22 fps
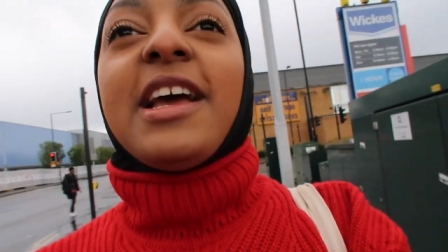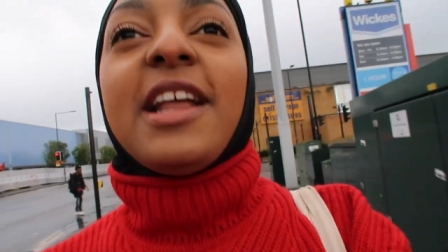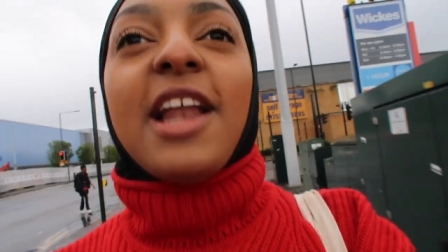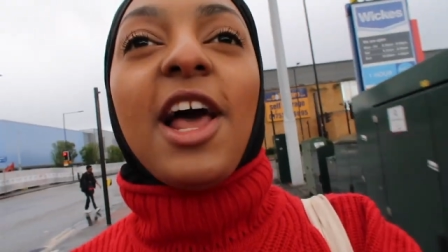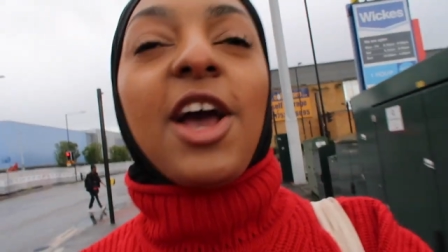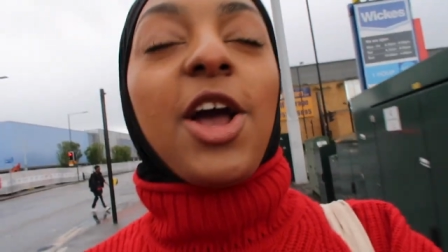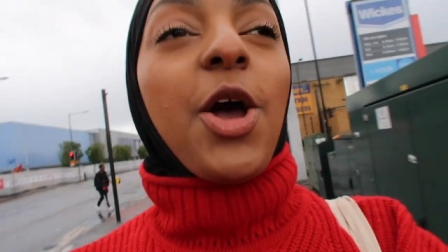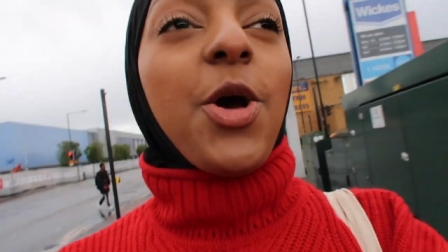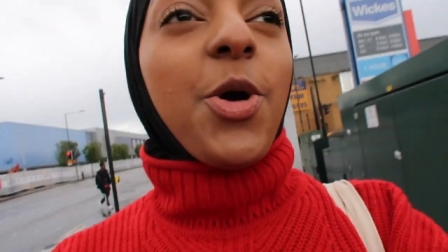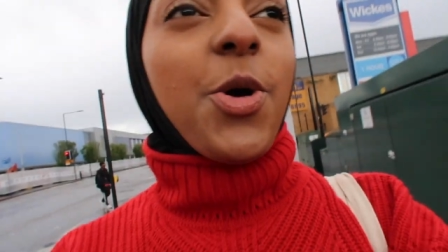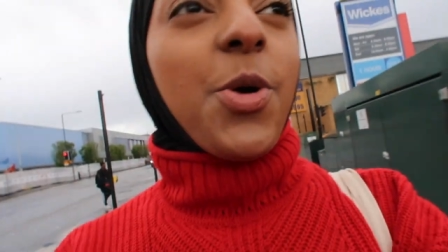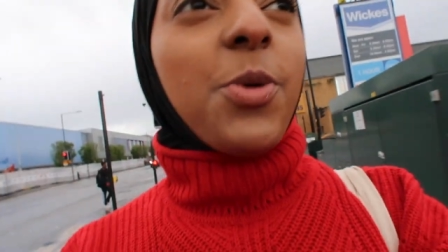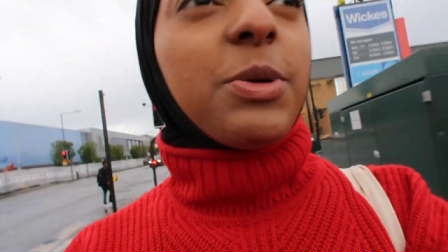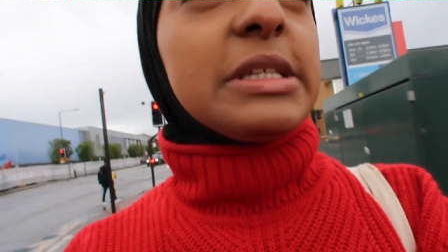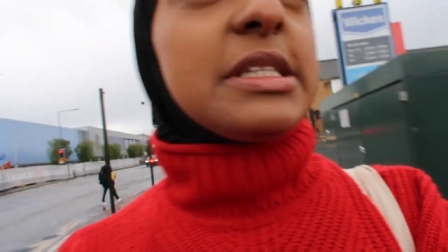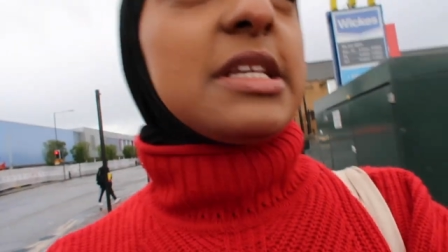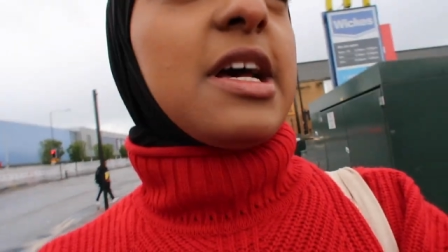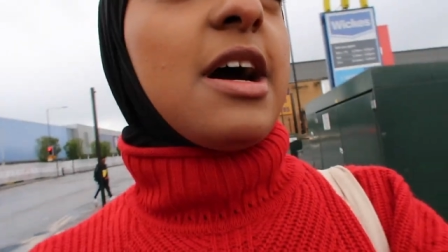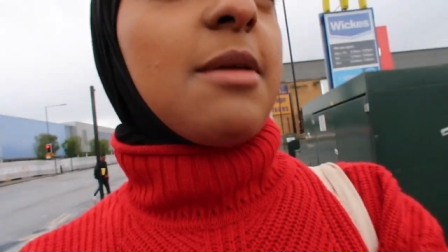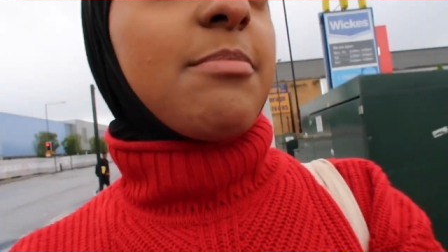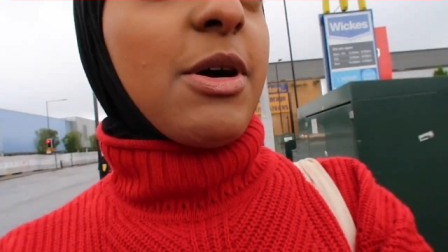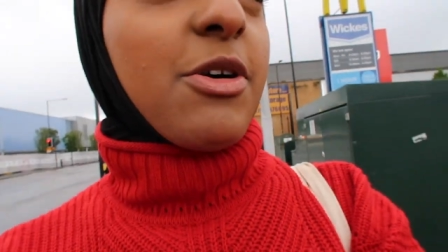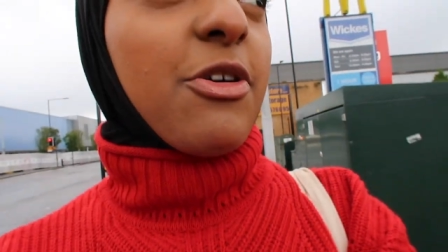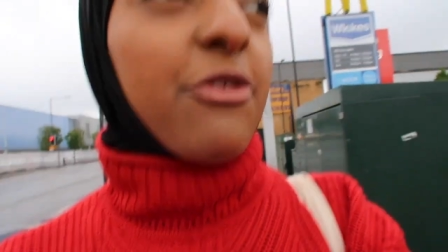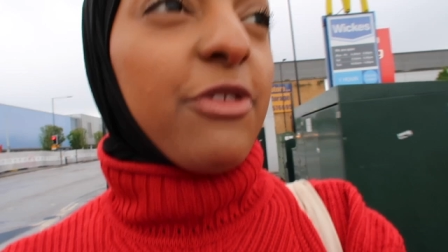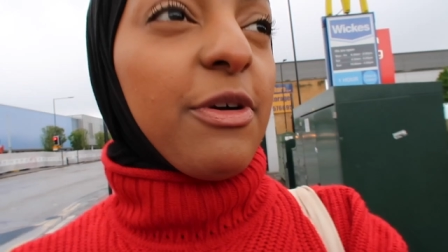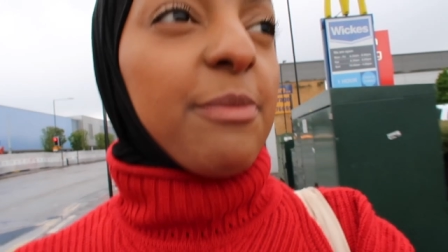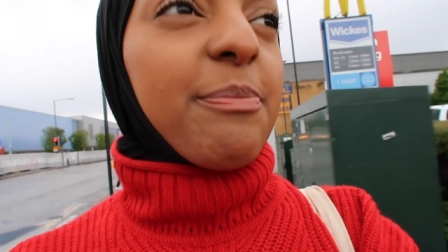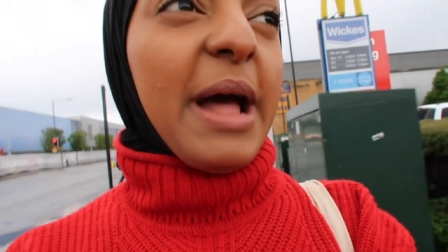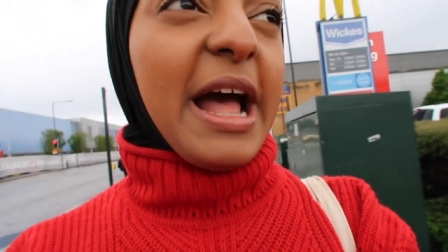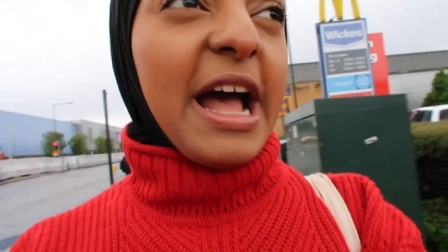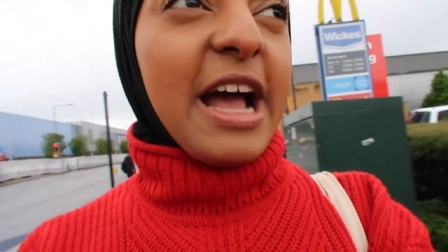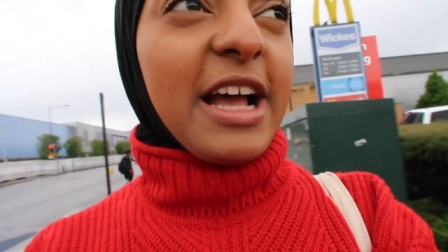Like, I always come out with
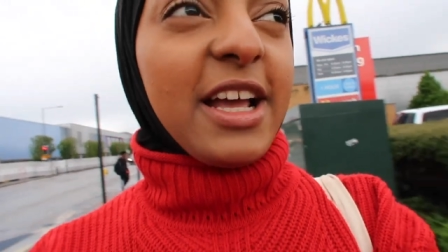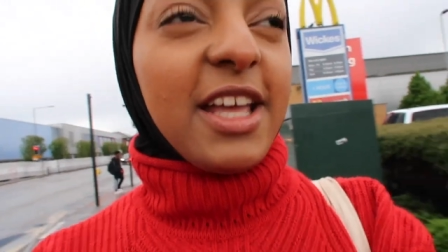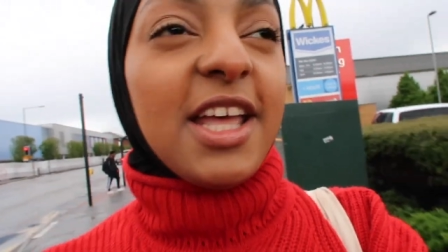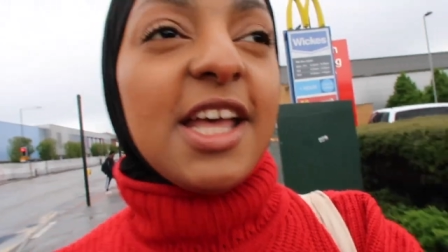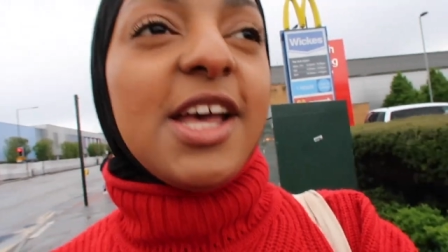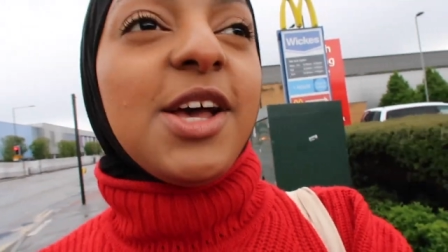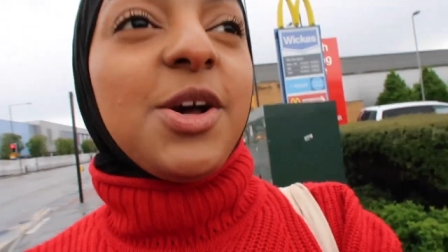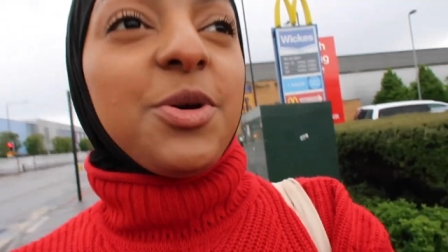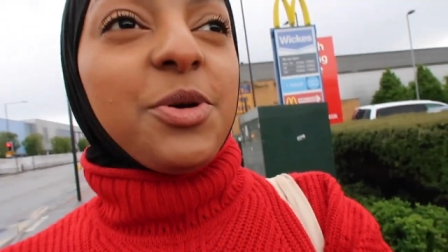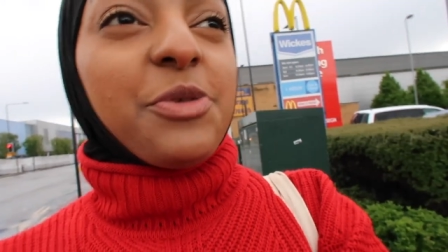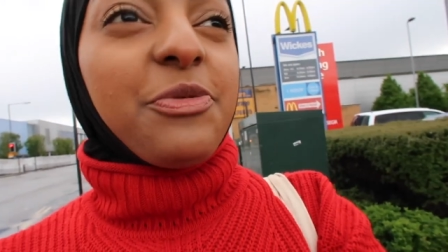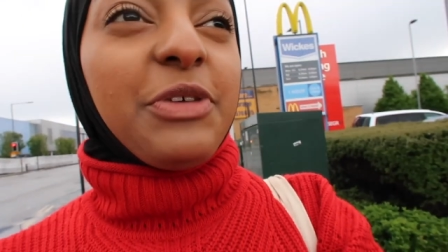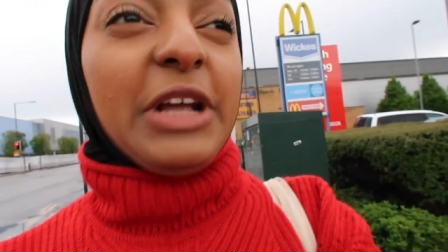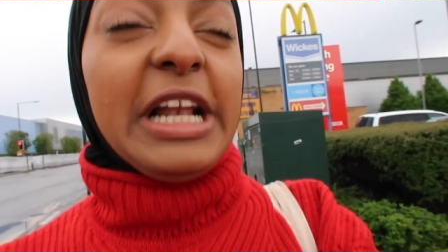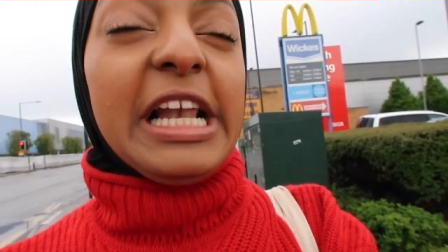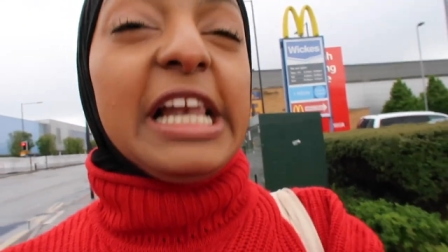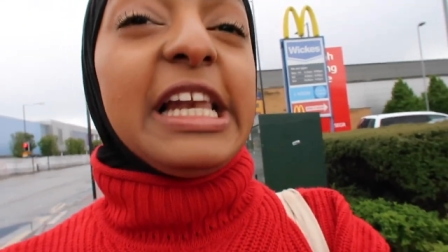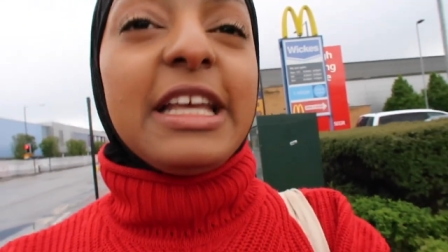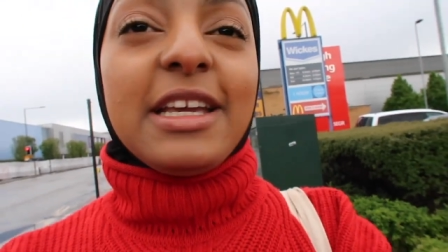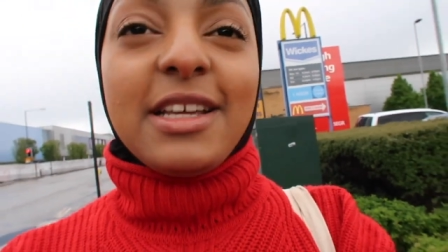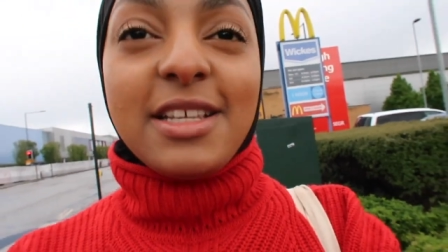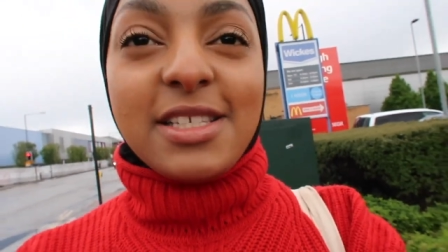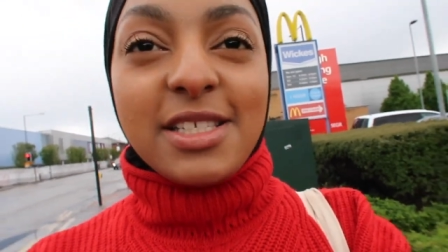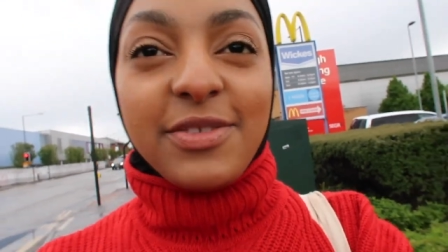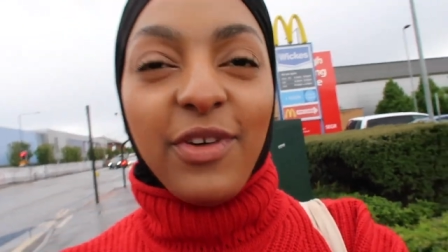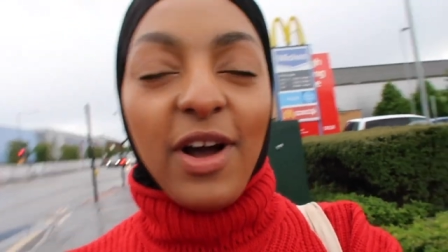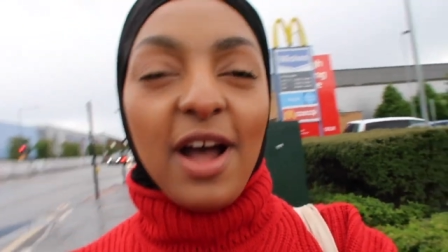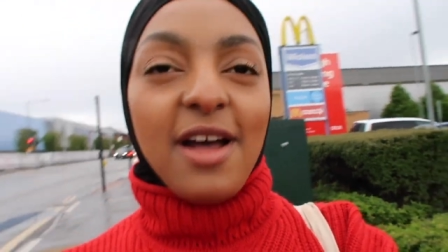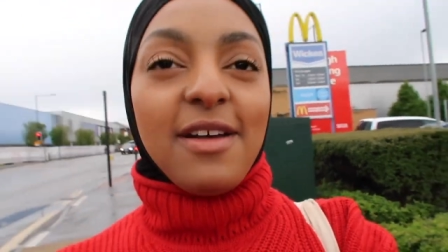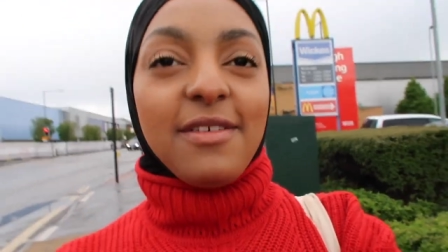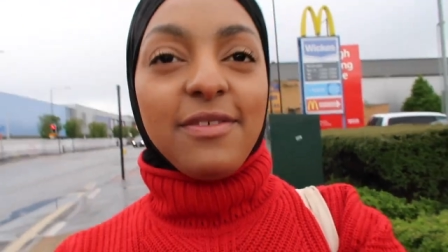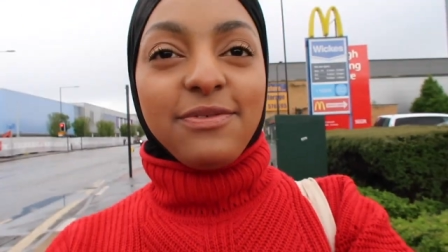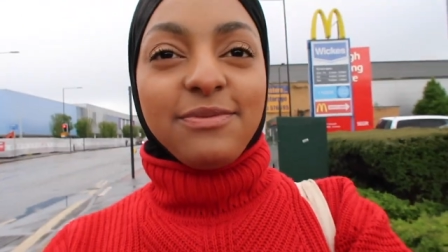a bag with at least
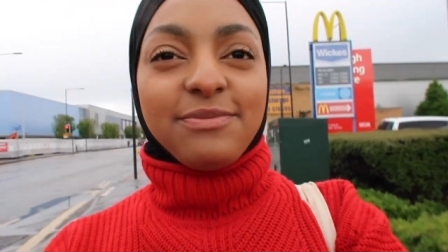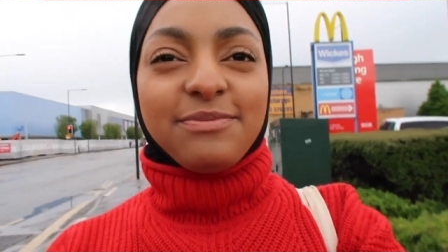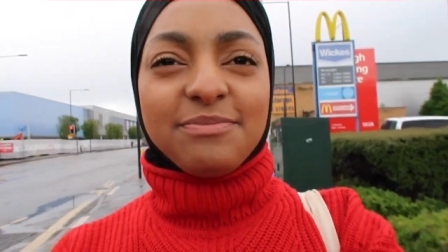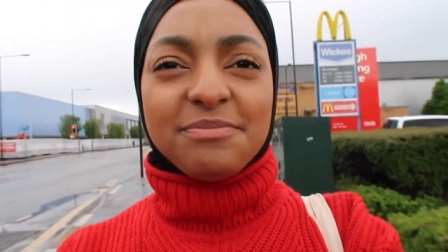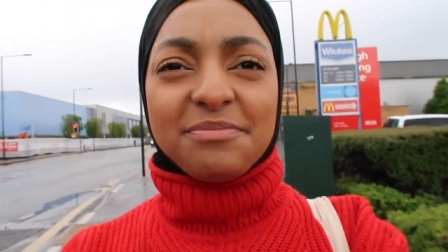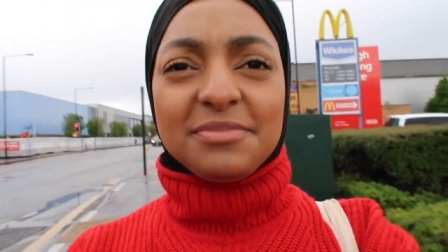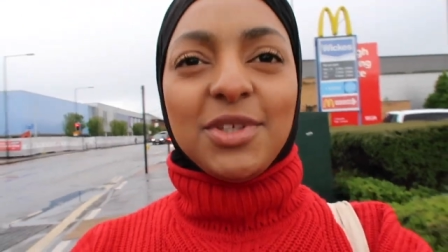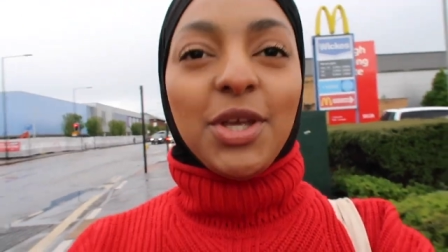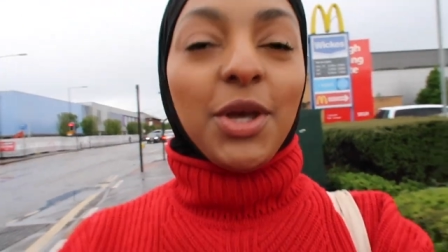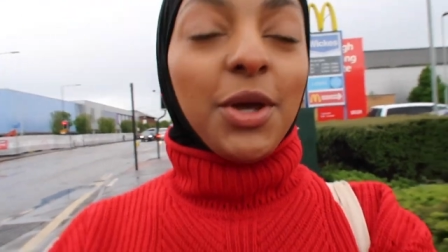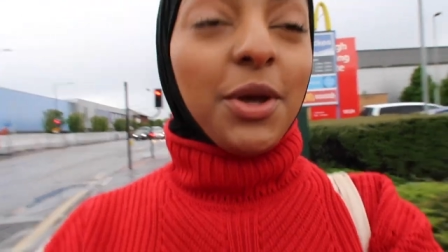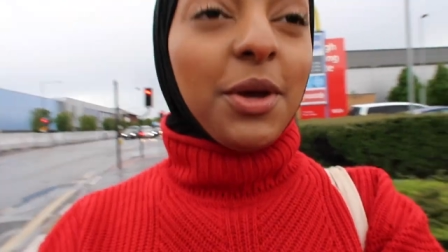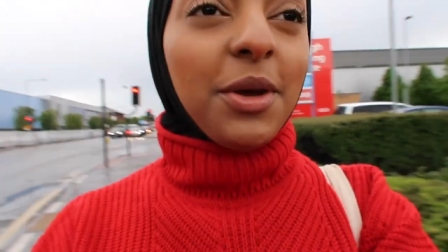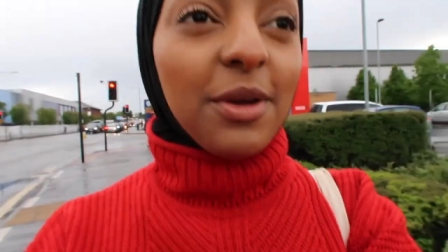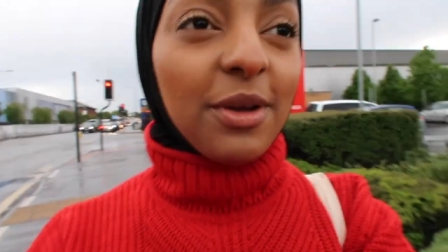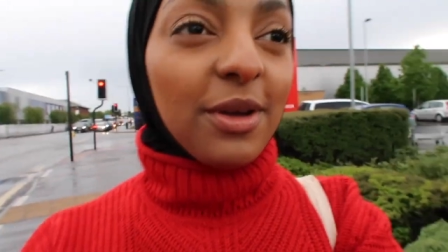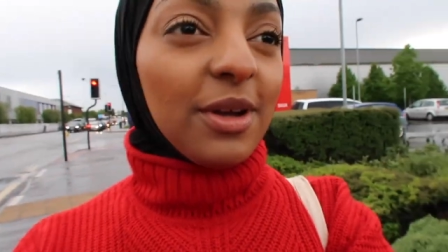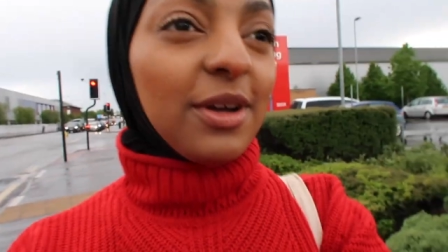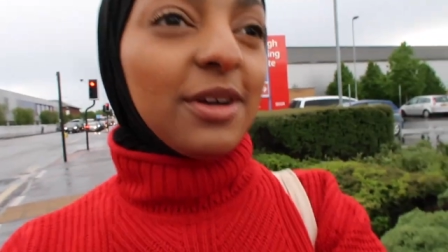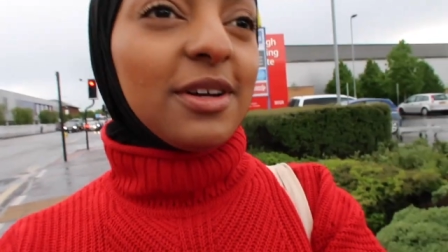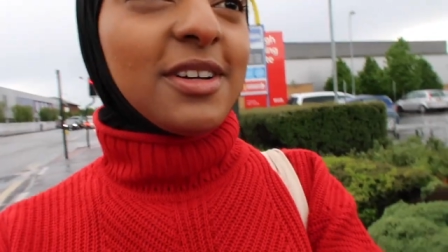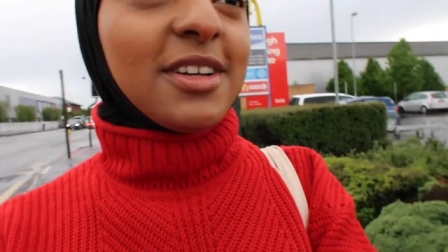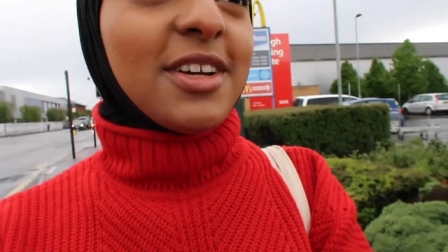five two